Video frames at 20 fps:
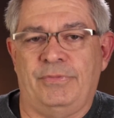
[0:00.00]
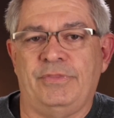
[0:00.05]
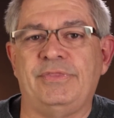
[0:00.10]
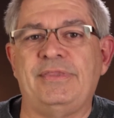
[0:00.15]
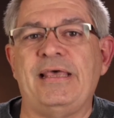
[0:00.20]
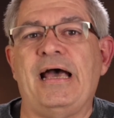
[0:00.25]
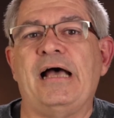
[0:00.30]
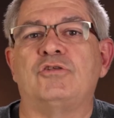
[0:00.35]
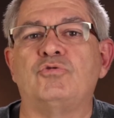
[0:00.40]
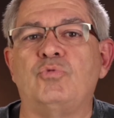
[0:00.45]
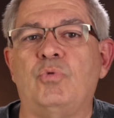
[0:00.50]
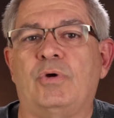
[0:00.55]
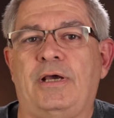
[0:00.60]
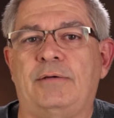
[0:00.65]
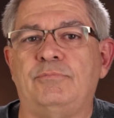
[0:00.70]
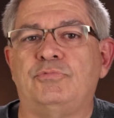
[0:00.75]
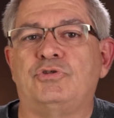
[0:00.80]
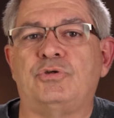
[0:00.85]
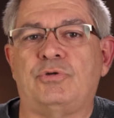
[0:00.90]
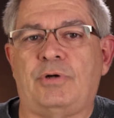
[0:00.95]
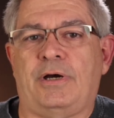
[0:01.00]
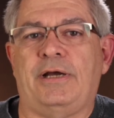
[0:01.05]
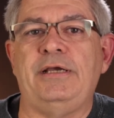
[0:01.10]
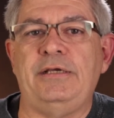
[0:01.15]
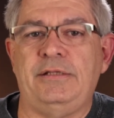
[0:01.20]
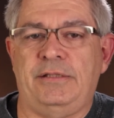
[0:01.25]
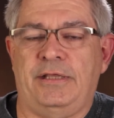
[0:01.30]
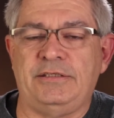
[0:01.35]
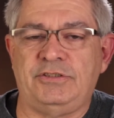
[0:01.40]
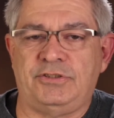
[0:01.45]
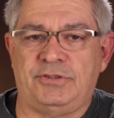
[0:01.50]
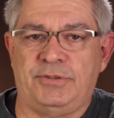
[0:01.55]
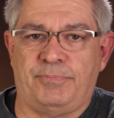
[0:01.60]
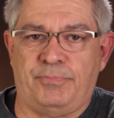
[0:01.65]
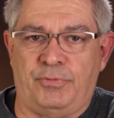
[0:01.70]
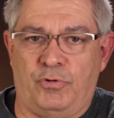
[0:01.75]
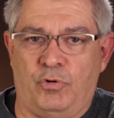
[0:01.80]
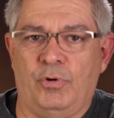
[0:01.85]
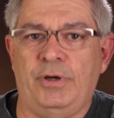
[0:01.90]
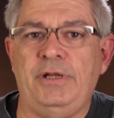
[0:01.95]
That's what I'm trying. That's the
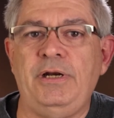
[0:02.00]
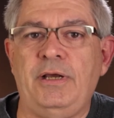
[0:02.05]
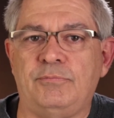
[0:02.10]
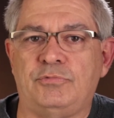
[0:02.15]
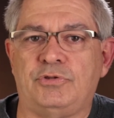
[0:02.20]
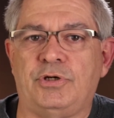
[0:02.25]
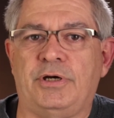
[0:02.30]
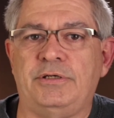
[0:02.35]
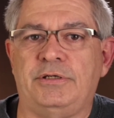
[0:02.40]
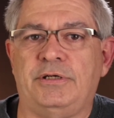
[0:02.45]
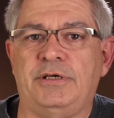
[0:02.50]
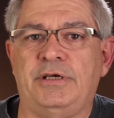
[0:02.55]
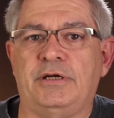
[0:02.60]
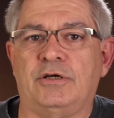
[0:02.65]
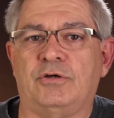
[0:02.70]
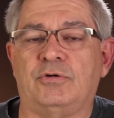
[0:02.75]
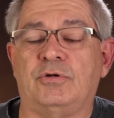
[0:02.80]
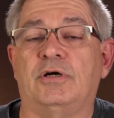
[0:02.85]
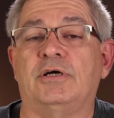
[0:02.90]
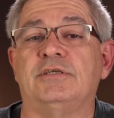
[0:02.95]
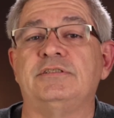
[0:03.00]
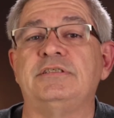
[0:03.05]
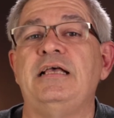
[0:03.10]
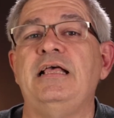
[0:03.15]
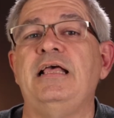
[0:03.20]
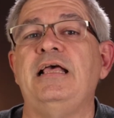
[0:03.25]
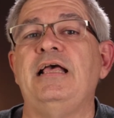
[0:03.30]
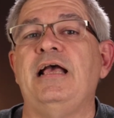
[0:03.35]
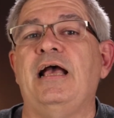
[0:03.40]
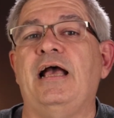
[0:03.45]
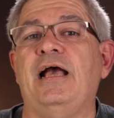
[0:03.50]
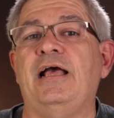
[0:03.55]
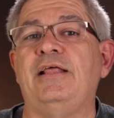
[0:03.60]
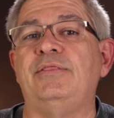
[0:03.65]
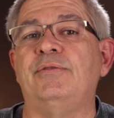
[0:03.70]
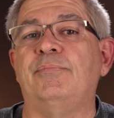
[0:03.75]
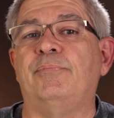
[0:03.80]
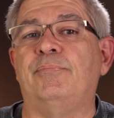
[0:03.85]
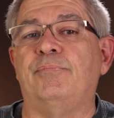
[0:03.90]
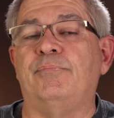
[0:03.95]
point I'm trying to get across.
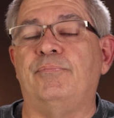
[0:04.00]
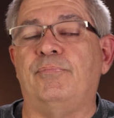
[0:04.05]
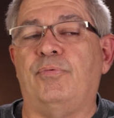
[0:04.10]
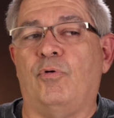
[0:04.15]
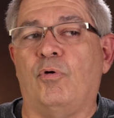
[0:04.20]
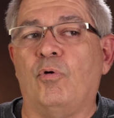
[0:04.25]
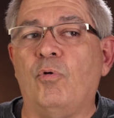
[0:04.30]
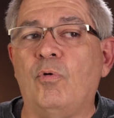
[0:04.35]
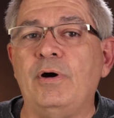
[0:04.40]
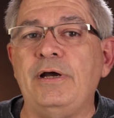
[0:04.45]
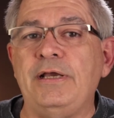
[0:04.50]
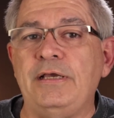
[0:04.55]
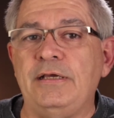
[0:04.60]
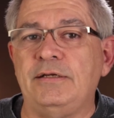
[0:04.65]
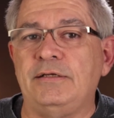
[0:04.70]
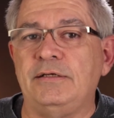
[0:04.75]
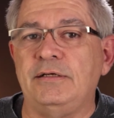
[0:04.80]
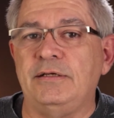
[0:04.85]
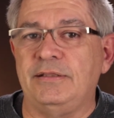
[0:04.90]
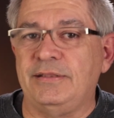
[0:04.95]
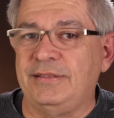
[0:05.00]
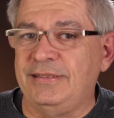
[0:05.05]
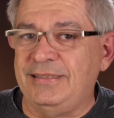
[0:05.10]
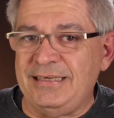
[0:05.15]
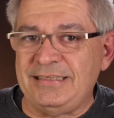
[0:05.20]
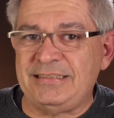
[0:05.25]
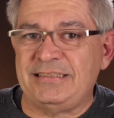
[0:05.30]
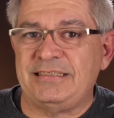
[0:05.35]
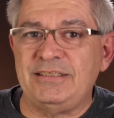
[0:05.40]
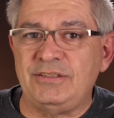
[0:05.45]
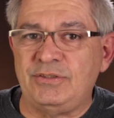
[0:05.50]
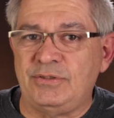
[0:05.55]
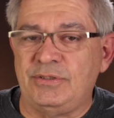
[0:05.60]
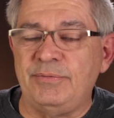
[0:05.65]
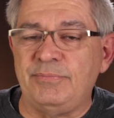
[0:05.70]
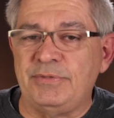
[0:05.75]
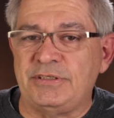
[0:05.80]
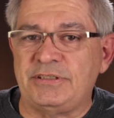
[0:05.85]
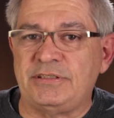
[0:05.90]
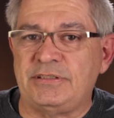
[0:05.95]
And the point, this is
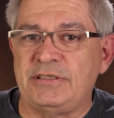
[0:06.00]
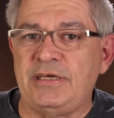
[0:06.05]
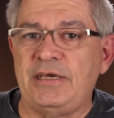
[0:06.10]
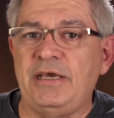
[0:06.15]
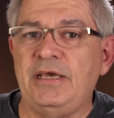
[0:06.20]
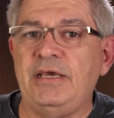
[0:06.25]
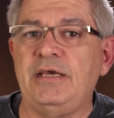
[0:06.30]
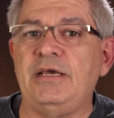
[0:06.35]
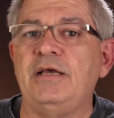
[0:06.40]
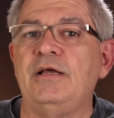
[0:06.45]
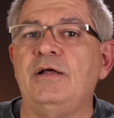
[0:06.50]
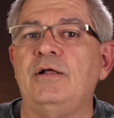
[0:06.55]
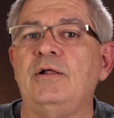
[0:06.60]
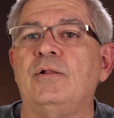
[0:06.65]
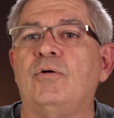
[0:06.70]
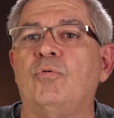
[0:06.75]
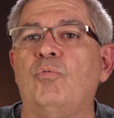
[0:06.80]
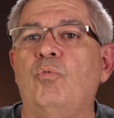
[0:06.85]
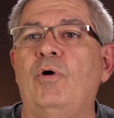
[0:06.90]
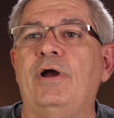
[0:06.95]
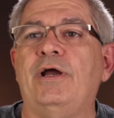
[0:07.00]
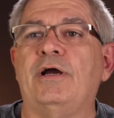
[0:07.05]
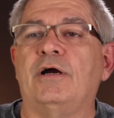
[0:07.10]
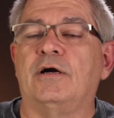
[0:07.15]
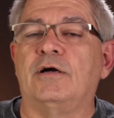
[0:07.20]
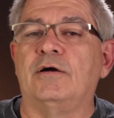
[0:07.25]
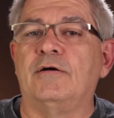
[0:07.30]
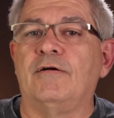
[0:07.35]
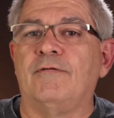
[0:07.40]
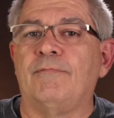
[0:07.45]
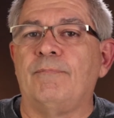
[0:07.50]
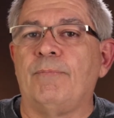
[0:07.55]
the mistake where,